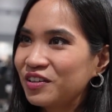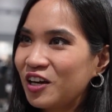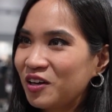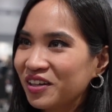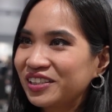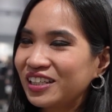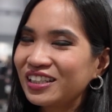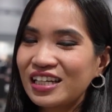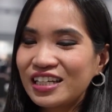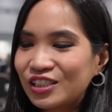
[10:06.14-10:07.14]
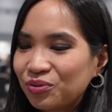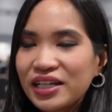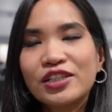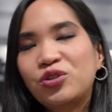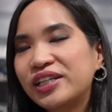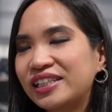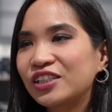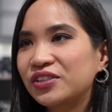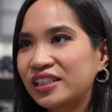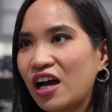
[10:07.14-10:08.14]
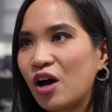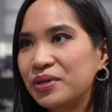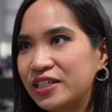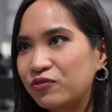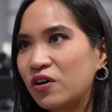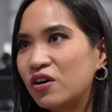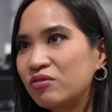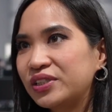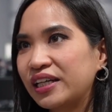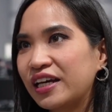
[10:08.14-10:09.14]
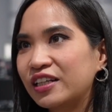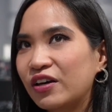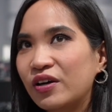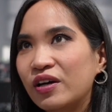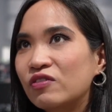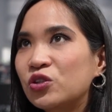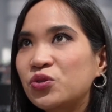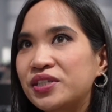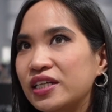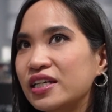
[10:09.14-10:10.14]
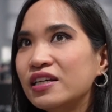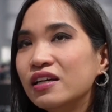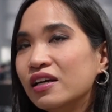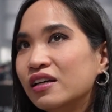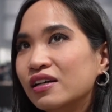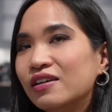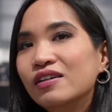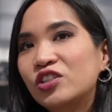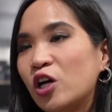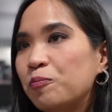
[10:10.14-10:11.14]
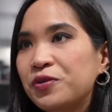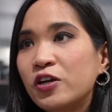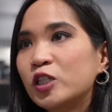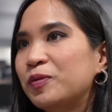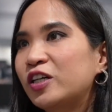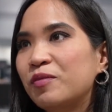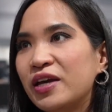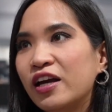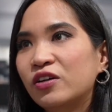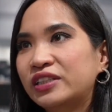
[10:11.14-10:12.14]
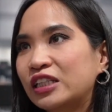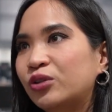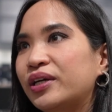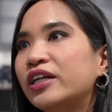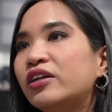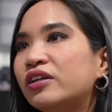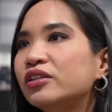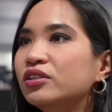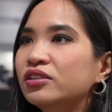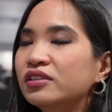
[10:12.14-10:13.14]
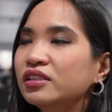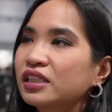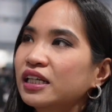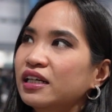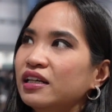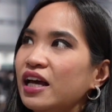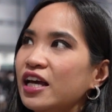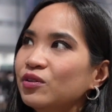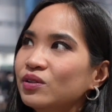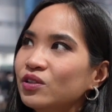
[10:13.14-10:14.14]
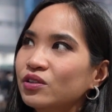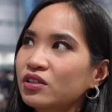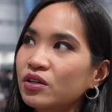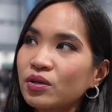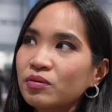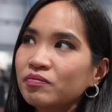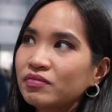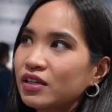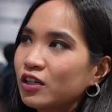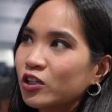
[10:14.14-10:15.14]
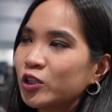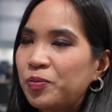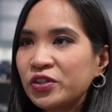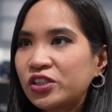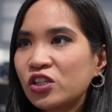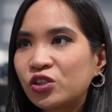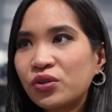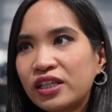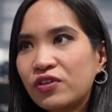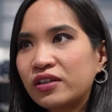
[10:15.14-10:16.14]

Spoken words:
Yeah, so it's really interesting to see how it evolves, and even to see champions becoming content creators, and sponsors don't